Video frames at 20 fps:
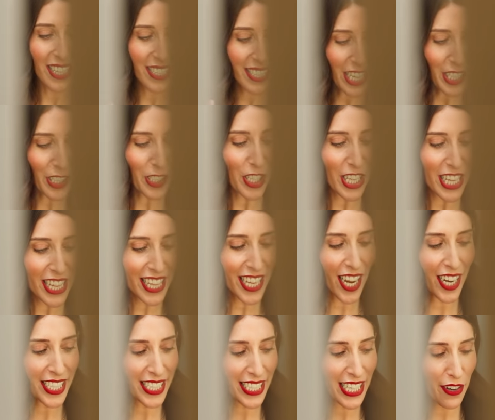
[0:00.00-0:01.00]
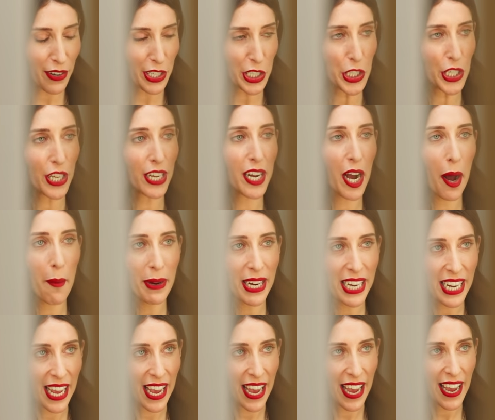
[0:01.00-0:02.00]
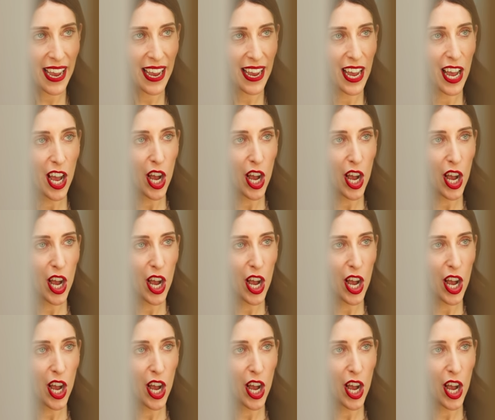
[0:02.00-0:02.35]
essentially the idea is you can come in here,